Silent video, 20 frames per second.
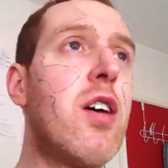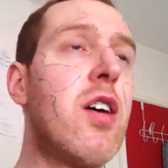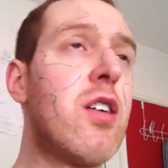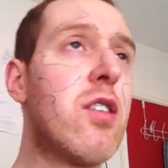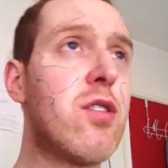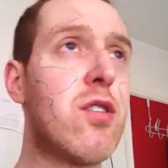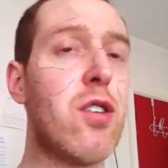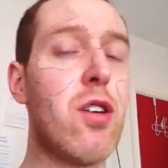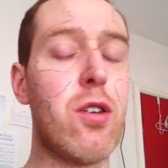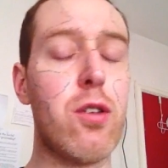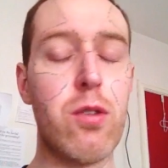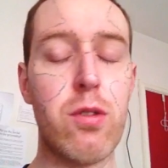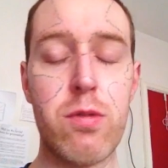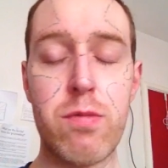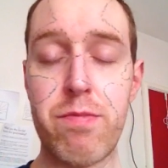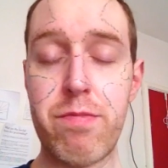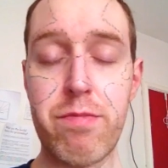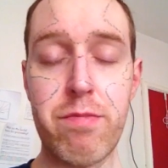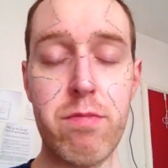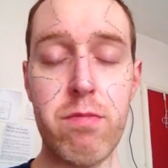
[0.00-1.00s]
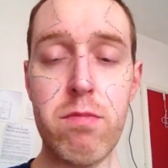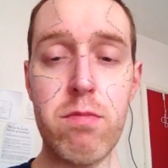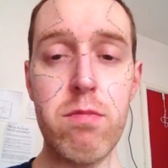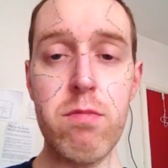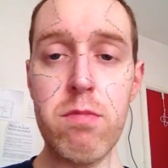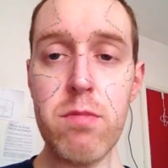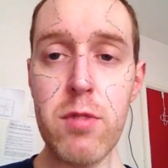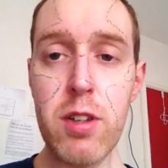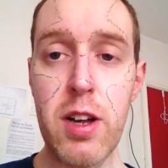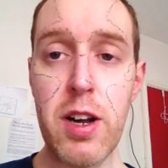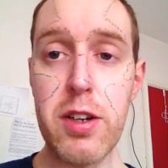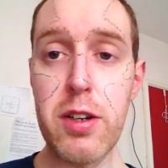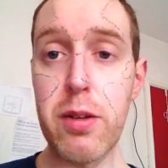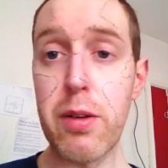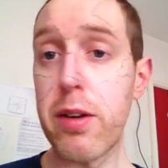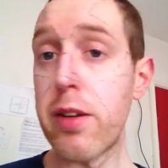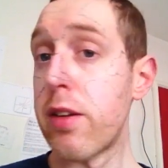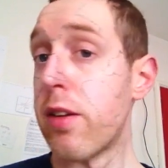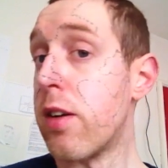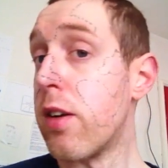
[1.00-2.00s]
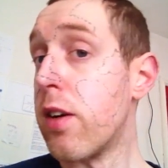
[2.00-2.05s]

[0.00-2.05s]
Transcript: So anyway,